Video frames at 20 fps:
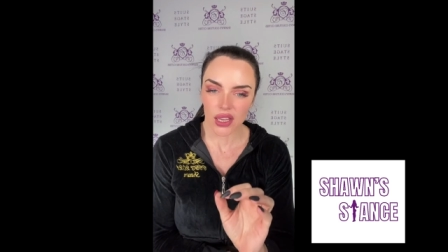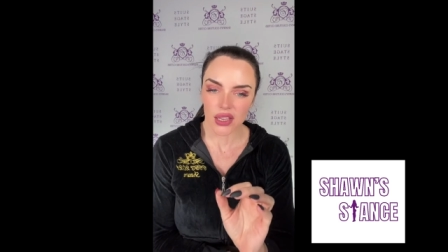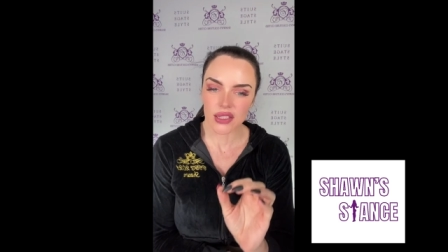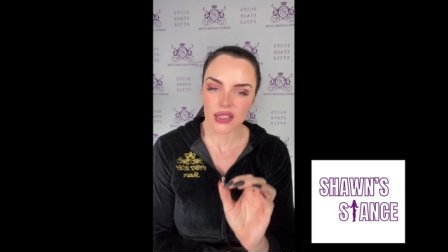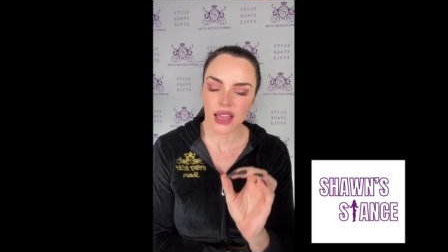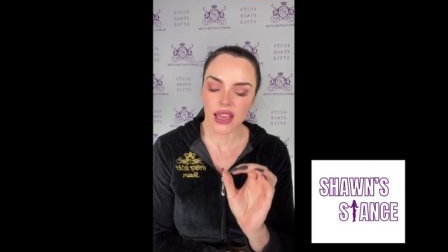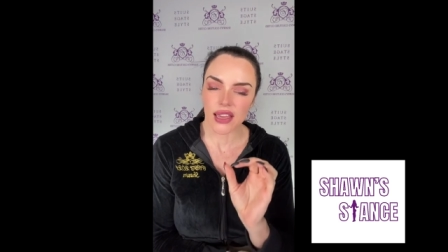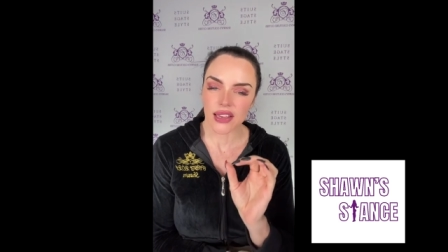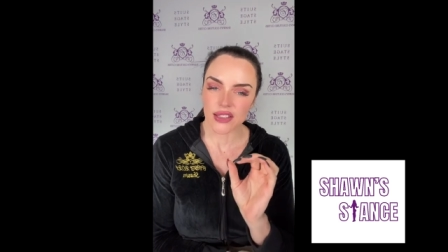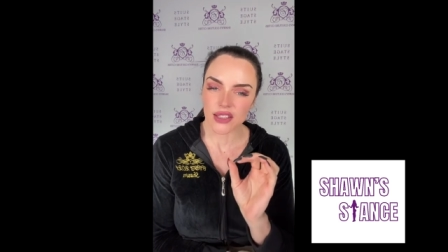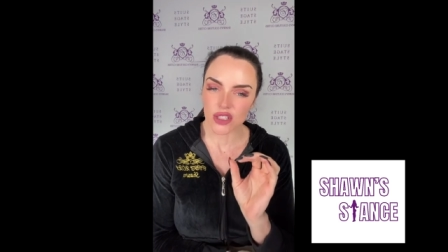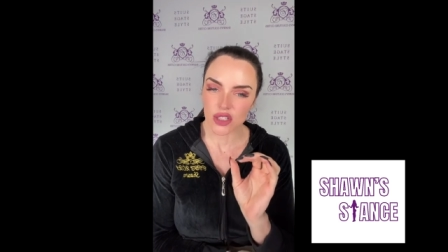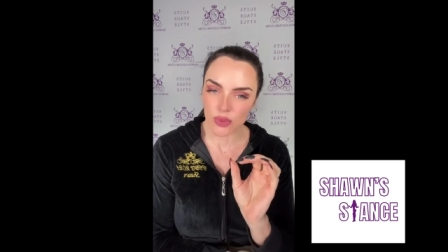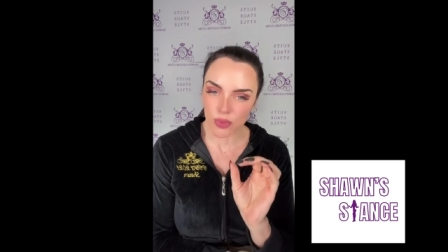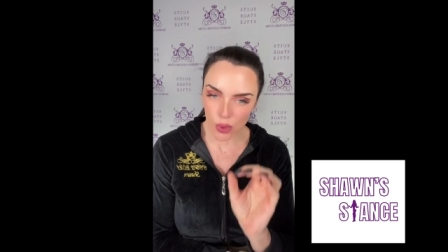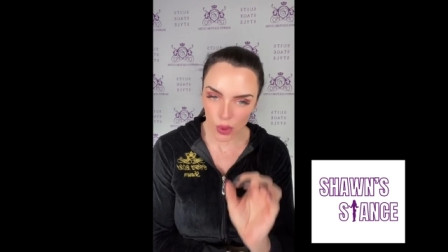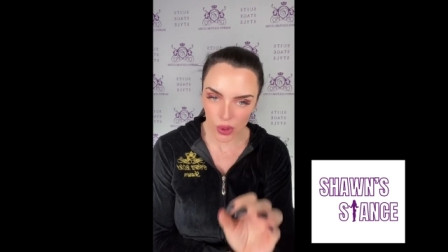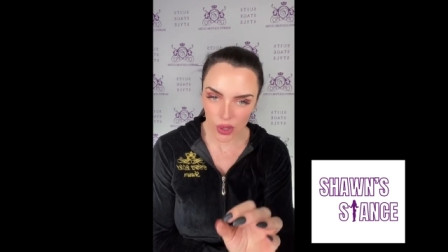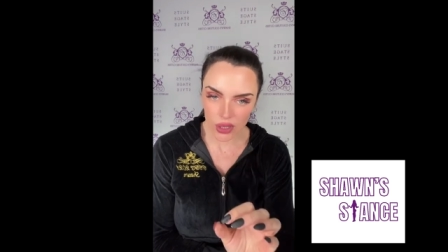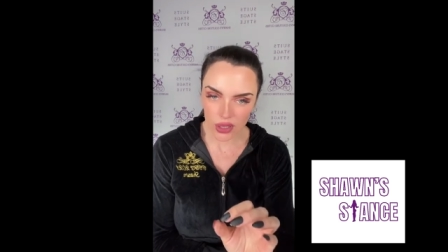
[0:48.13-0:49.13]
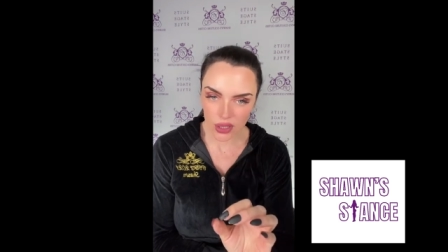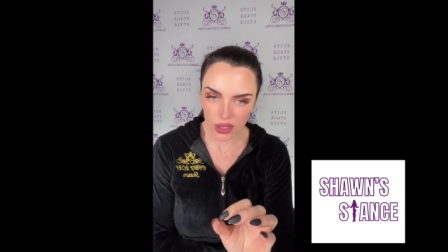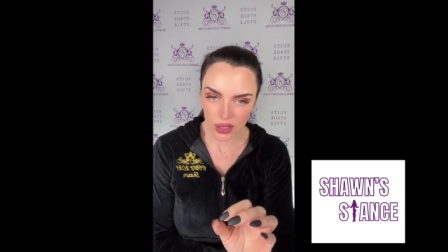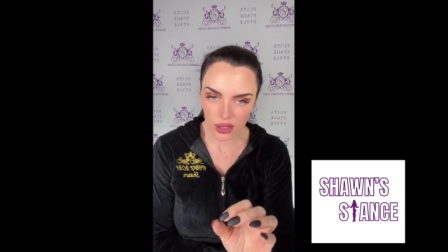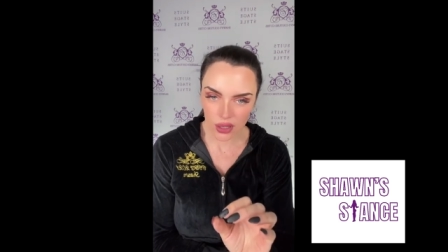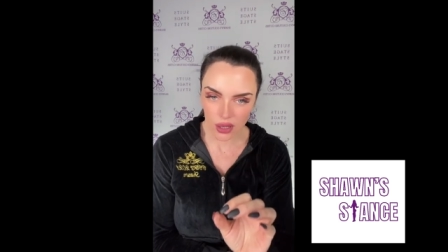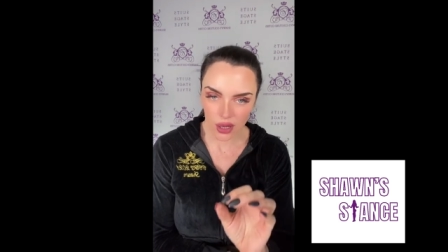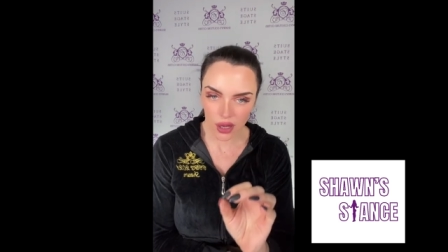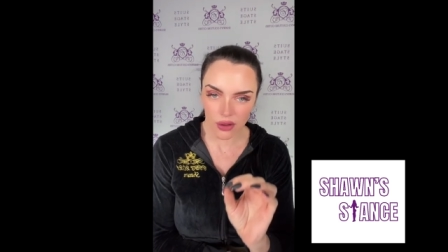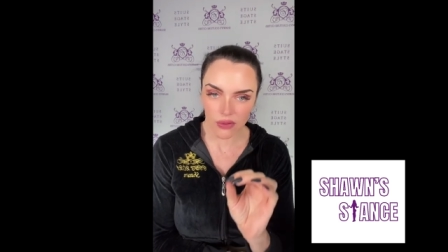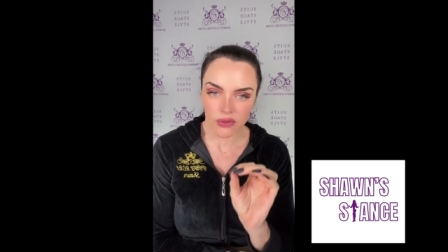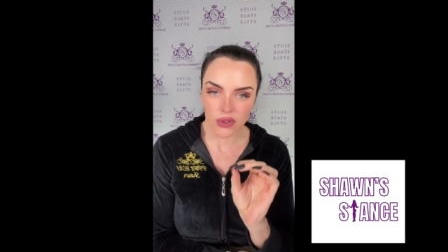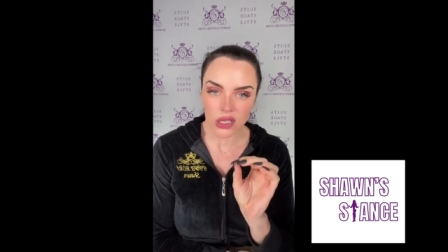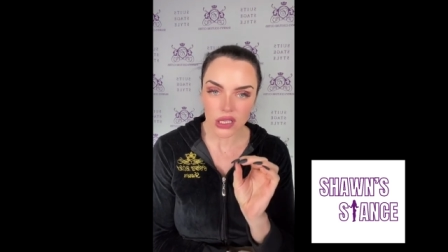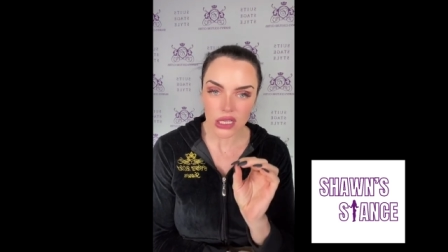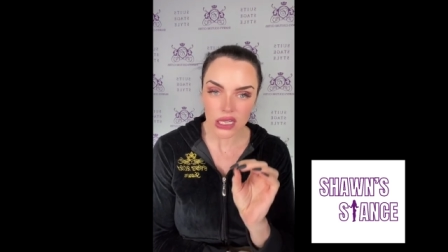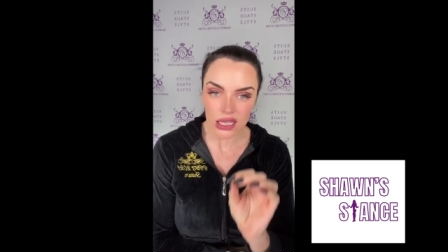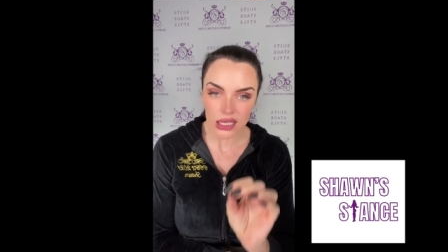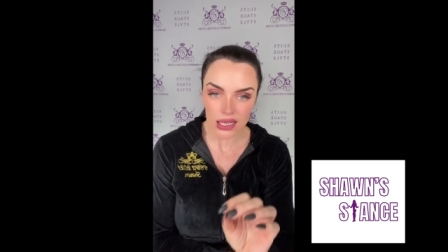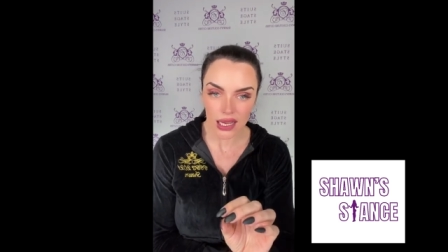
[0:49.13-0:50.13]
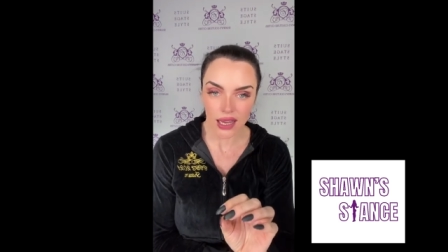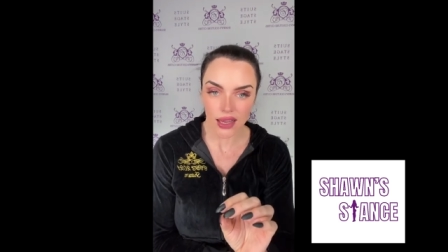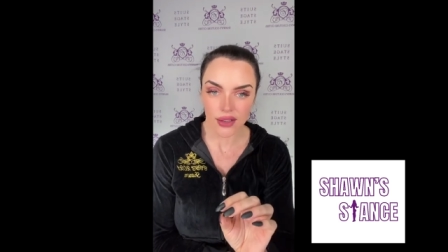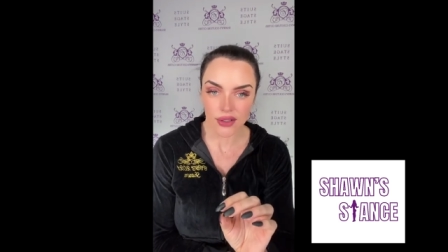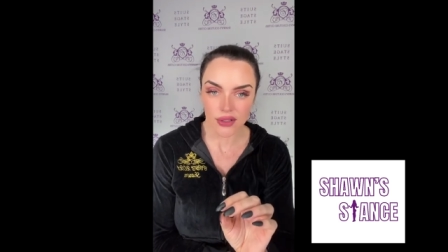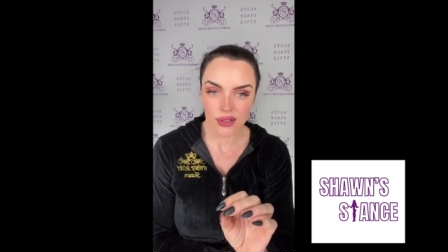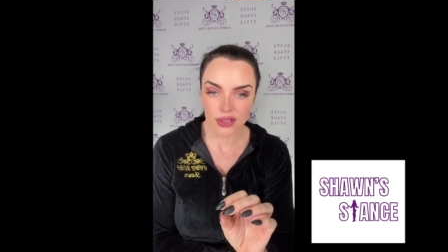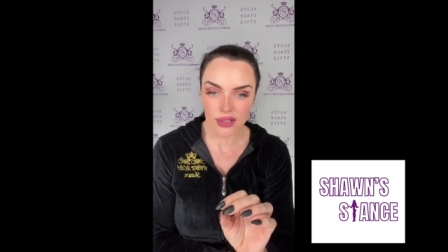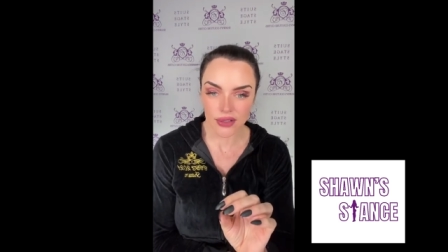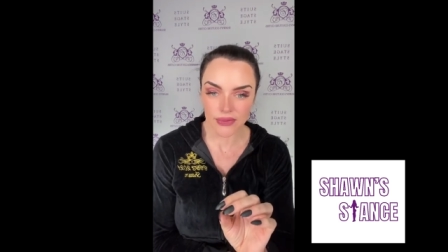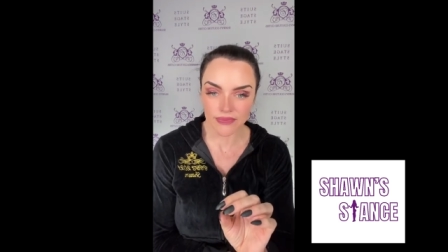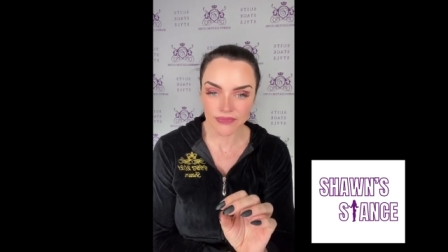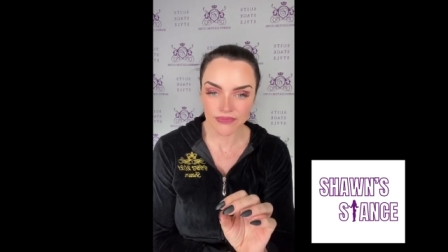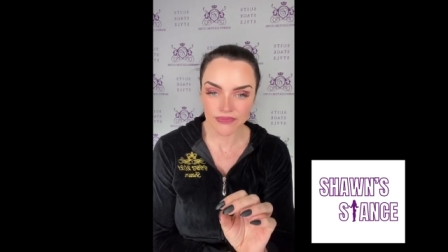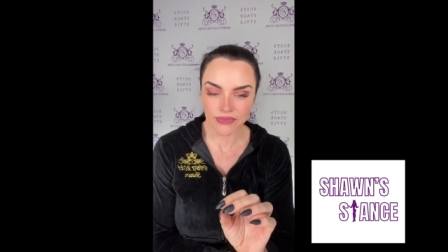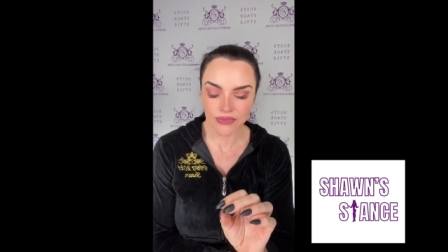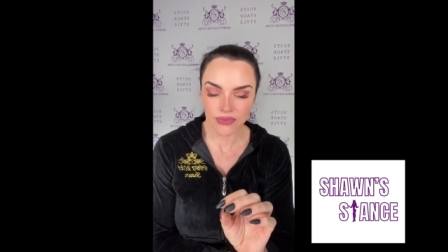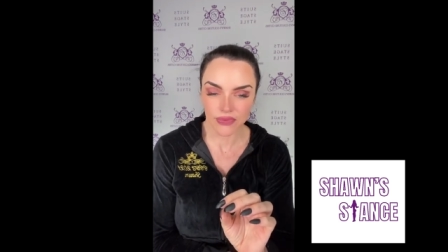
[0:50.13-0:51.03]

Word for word: is a sport of details,